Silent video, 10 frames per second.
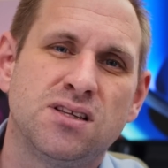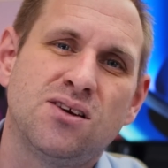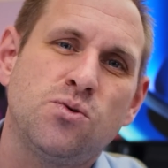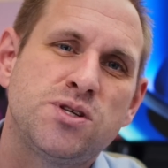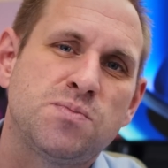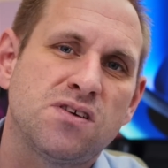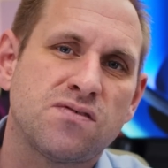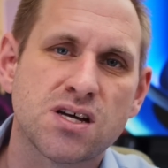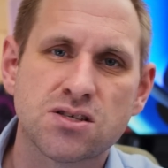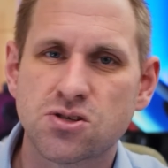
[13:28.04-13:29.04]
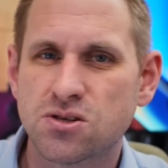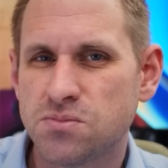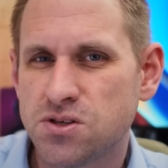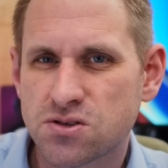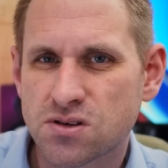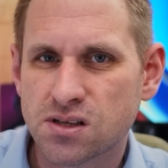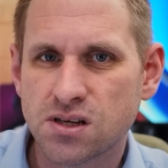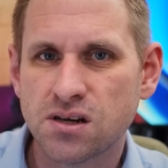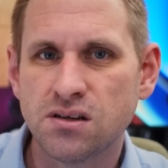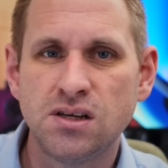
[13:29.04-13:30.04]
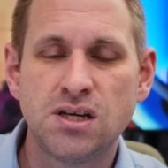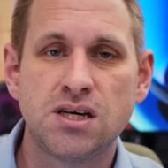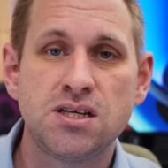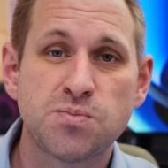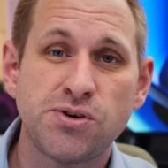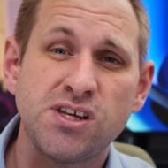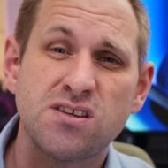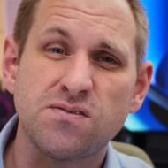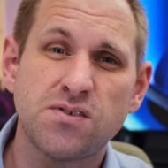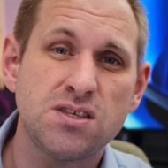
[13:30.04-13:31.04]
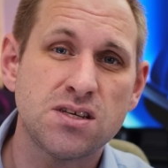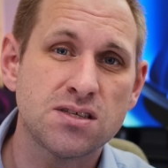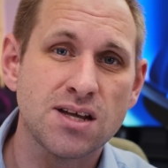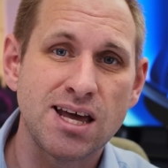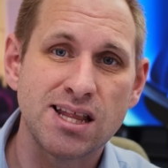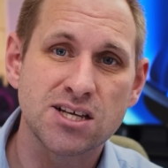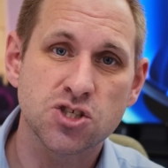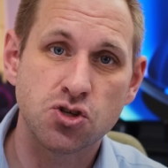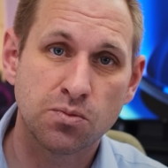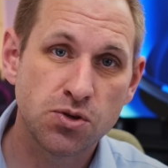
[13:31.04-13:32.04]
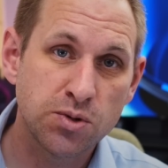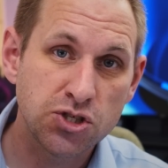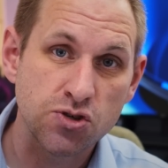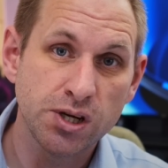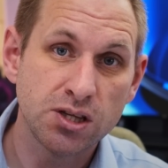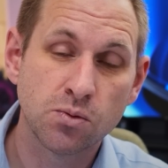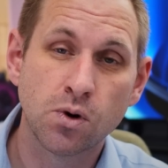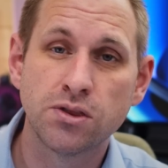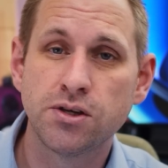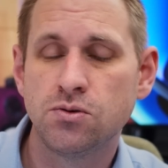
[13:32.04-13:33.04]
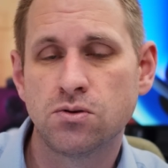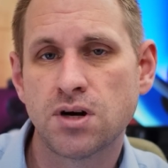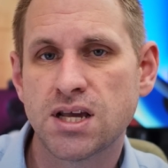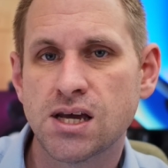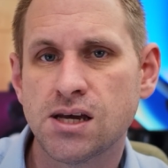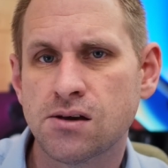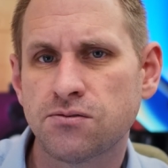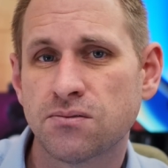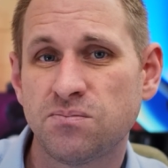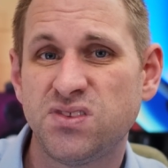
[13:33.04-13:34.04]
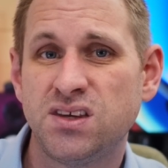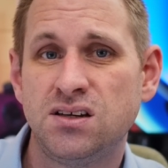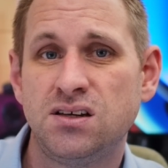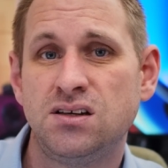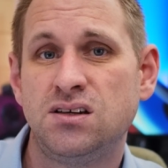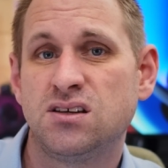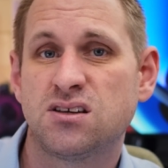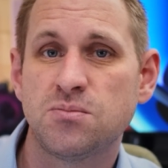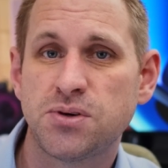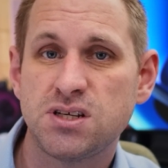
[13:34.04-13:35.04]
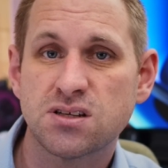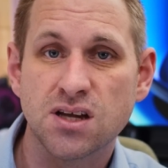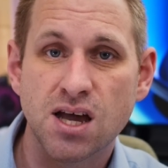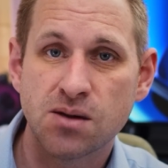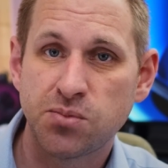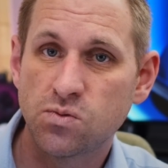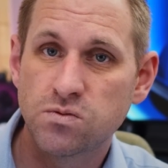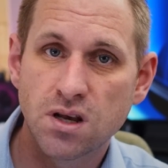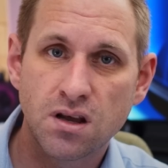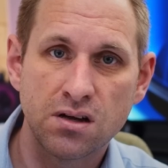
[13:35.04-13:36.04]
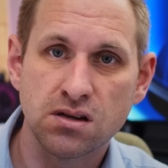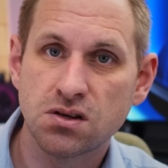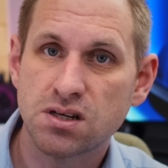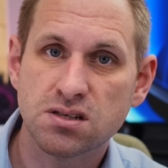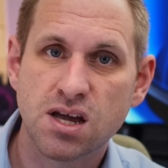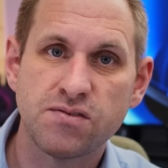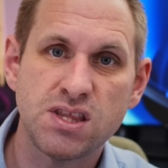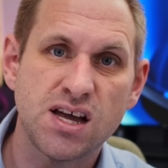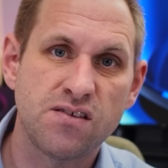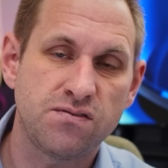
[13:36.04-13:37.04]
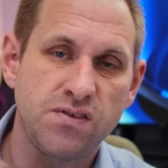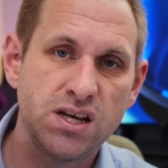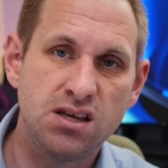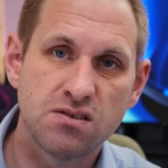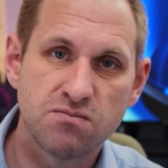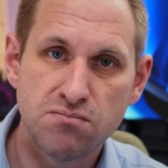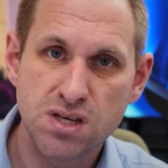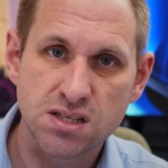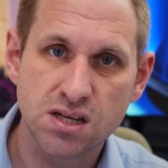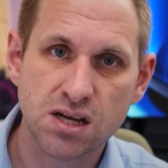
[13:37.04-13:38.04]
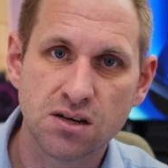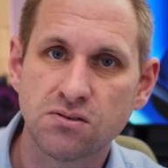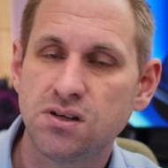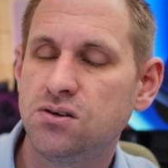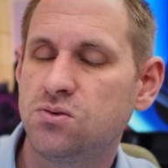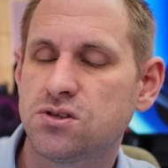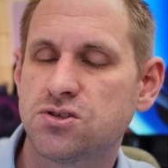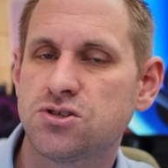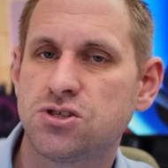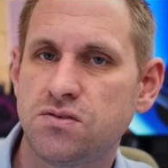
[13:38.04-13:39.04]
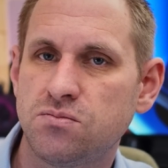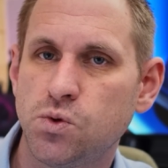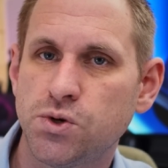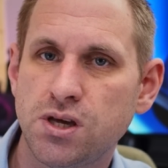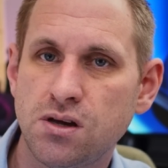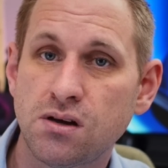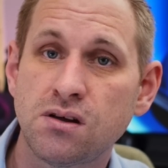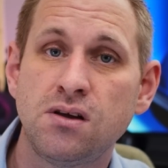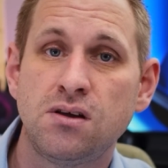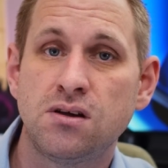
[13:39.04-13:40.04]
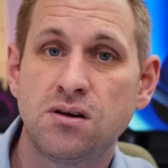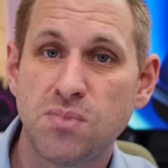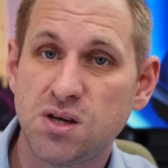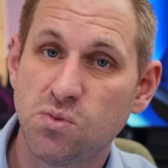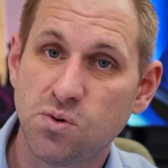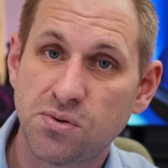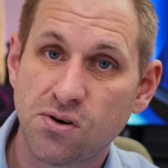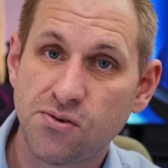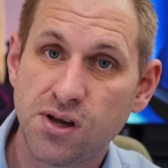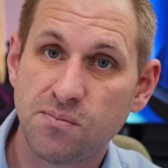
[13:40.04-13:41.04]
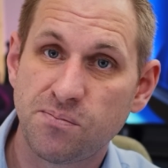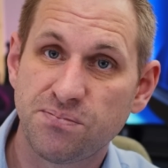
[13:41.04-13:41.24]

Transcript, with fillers: There'll always be a faster computer out there, and it's pretty defeating to let that stop you enjoying the one that you already have. Companies like Apple rely on us having that feeling of missing out in order to shift more gear and make more profit.